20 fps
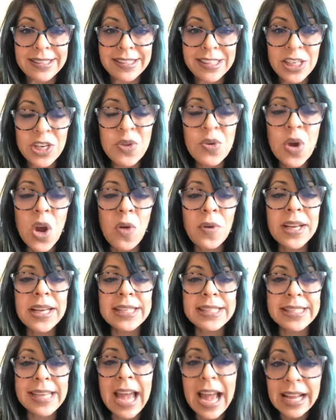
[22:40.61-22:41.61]
You know
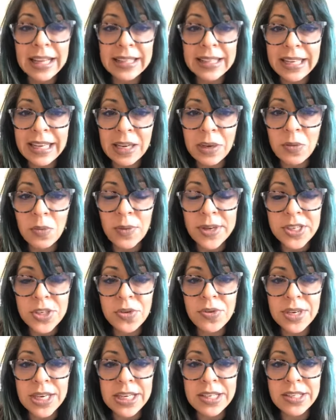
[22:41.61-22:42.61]
exactly what you
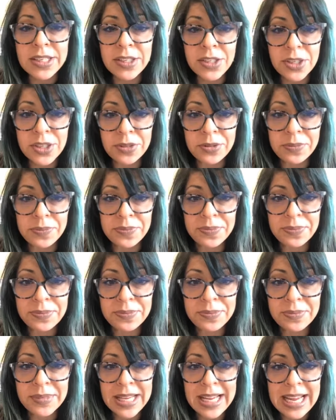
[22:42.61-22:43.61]
need to do.
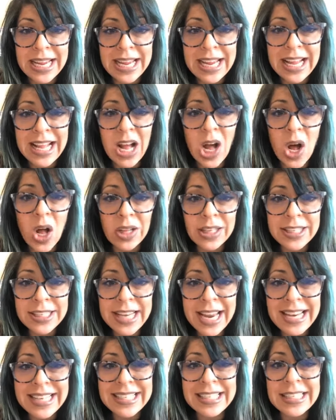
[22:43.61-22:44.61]
All it
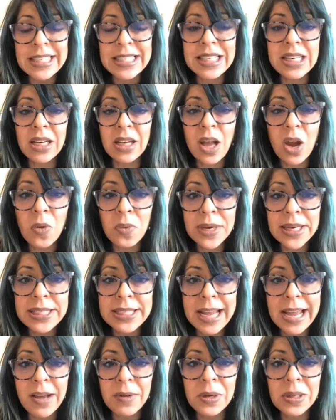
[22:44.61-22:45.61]
takes is slowing
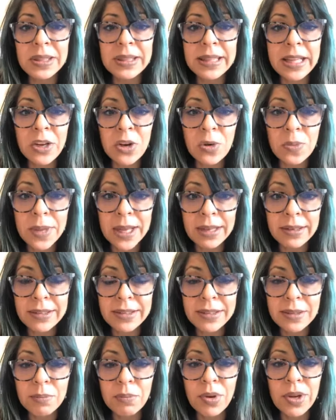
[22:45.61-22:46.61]
down a little bit,
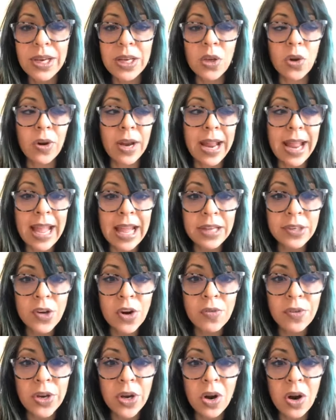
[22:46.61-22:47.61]
putting your hand
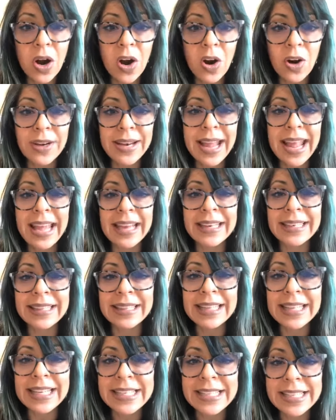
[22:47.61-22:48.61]
over your heart and
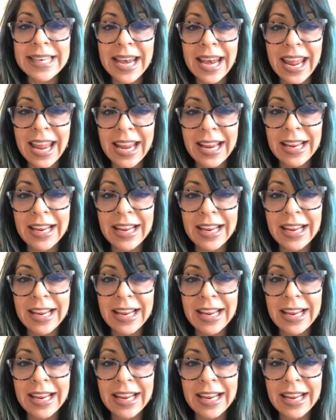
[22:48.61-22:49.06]
listening.